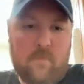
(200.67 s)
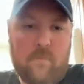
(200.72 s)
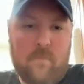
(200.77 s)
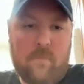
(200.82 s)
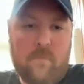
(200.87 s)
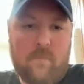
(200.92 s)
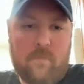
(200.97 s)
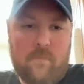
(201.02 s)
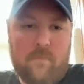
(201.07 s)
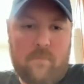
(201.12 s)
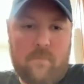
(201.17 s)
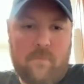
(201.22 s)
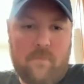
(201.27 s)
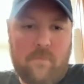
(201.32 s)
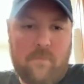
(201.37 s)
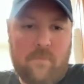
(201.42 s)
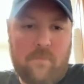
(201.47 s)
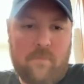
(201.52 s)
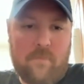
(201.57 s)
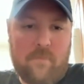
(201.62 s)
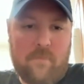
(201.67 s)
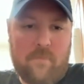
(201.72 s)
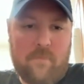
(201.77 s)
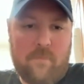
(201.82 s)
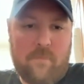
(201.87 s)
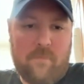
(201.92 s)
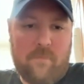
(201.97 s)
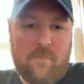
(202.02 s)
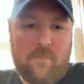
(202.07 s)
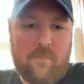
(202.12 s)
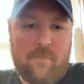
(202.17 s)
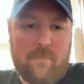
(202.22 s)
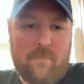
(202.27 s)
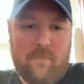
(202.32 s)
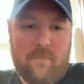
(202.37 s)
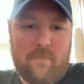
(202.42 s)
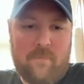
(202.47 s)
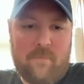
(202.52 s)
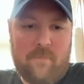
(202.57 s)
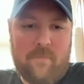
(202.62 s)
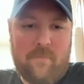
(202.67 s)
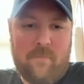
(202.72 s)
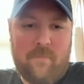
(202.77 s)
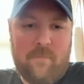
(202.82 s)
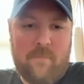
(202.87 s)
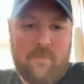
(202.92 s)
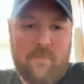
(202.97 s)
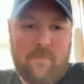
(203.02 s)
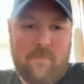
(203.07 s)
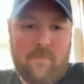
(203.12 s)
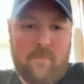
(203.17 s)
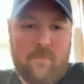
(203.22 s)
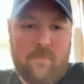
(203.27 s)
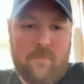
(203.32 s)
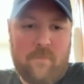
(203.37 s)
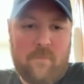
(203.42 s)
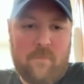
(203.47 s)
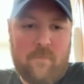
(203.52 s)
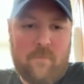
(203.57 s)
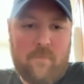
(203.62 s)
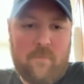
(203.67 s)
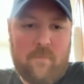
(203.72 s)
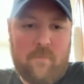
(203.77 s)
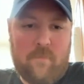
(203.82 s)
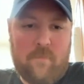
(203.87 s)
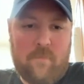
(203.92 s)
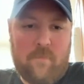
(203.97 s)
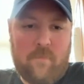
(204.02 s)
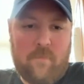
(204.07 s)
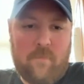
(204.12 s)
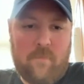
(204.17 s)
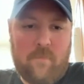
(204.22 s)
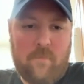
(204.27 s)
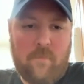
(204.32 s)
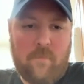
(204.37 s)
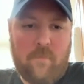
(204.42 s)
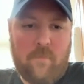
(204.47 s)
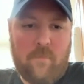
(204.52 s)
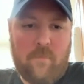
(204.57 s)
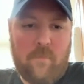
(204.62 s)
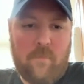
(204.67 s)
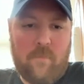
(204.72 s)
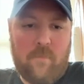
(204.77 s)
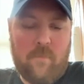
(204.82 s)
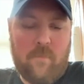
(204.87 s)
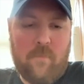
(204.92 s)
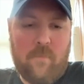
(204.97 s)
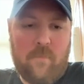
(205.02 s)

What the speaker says: (silent)